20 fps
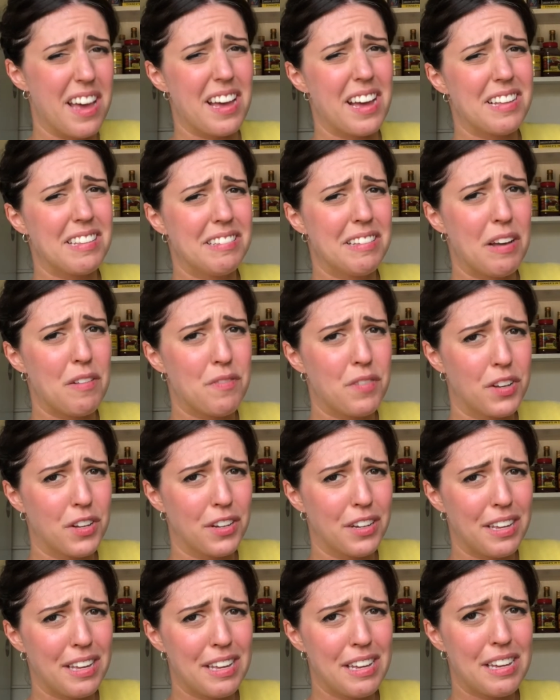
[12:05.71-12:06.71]
I love
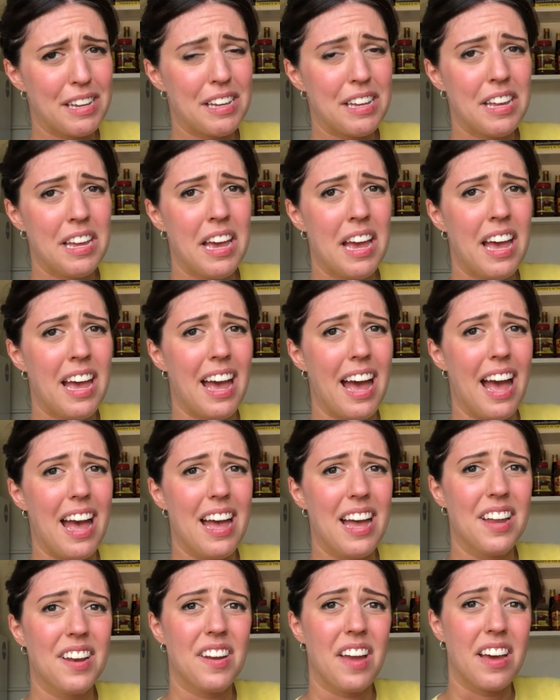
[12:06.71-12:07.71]
cooking,
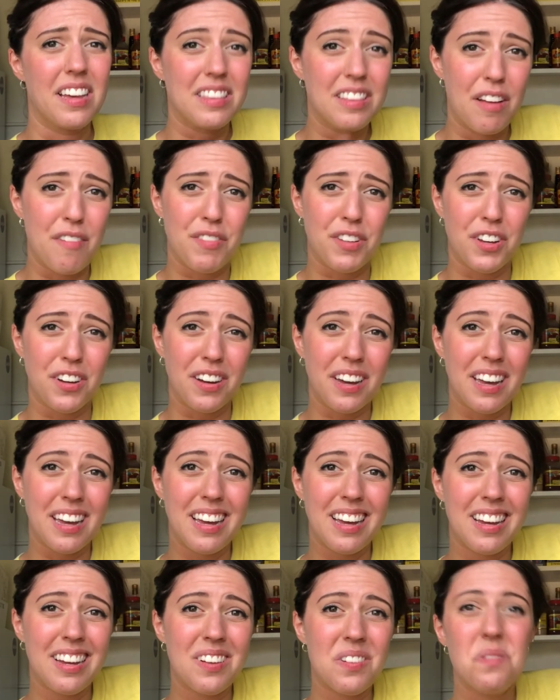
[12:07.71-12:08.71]
and I love
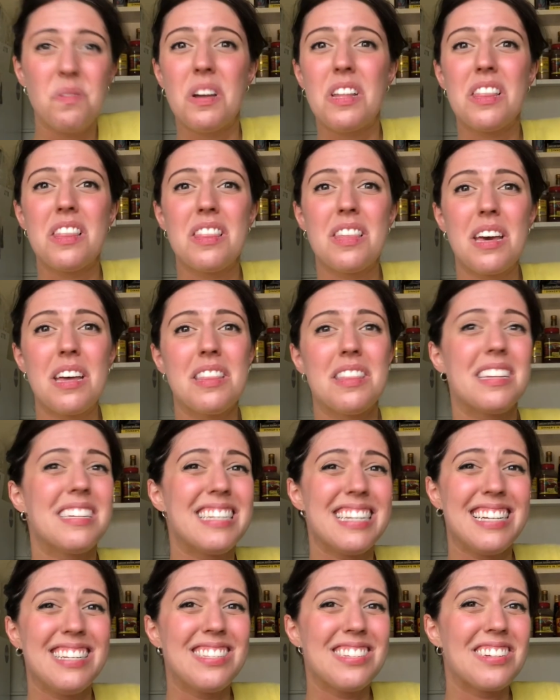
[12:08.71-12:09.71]
cooking with the
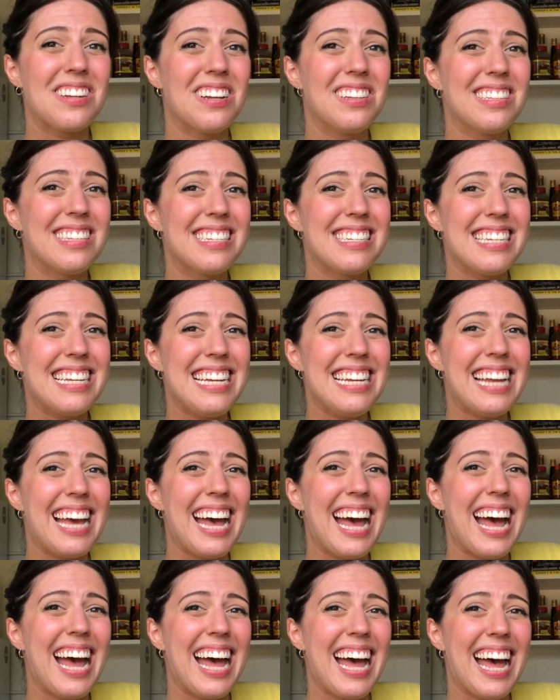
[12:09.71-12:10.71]
teens in
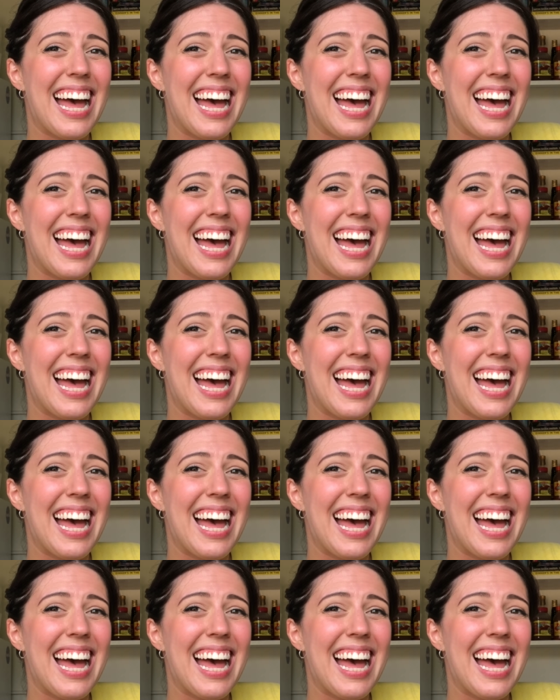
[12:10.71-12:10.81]
Altadena.